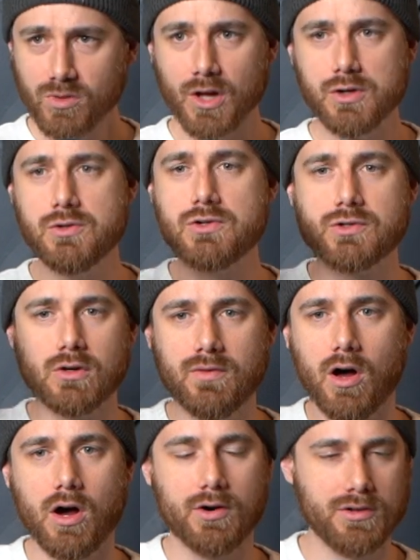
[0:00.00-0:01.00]
you deserve the
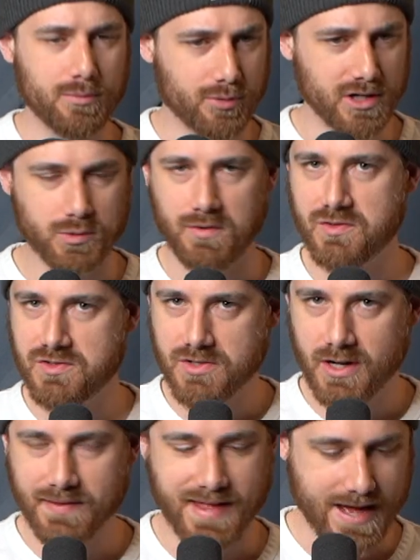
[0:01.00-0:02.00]
honor and the praise. We've
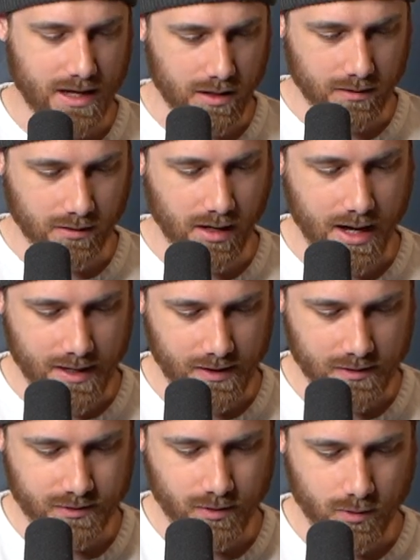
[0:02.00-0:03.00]
sung that a lot.
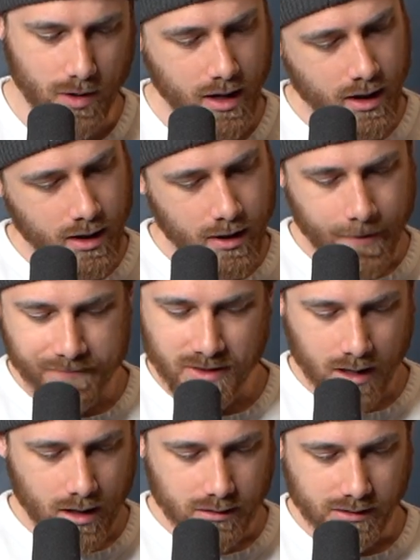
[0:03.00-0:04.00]
And so
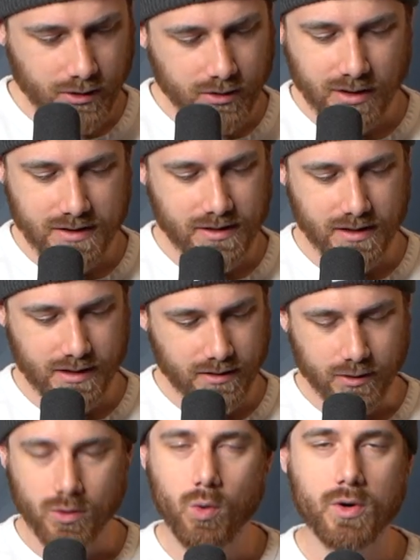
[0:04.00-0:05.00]
lyrically,
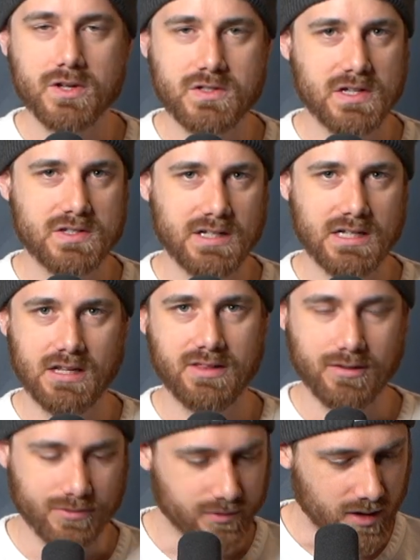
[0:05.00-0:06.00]
the chorus isn't
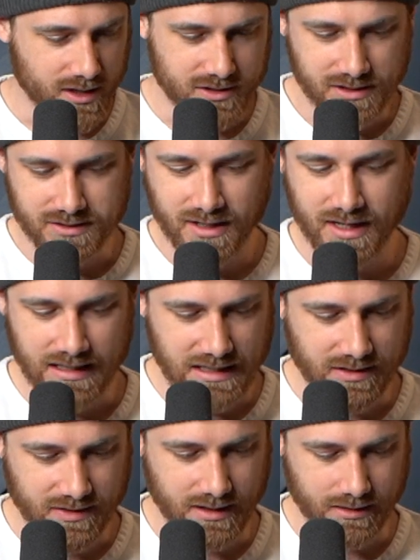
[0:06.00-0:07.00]
anything fresh. It's not
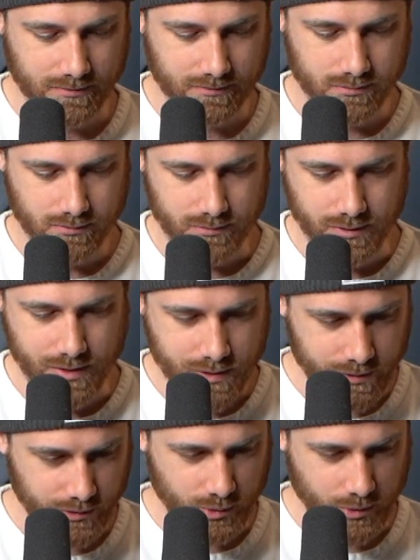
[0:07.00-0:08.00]
anything
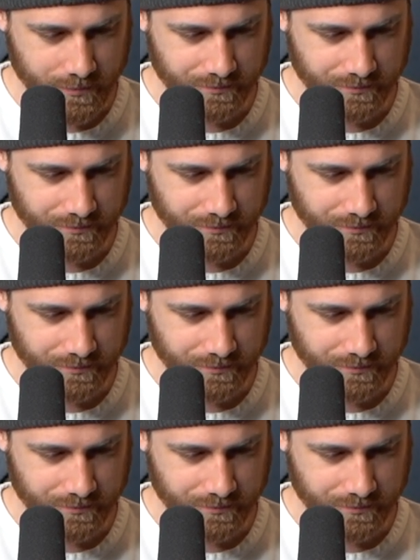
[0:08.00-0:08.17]
new.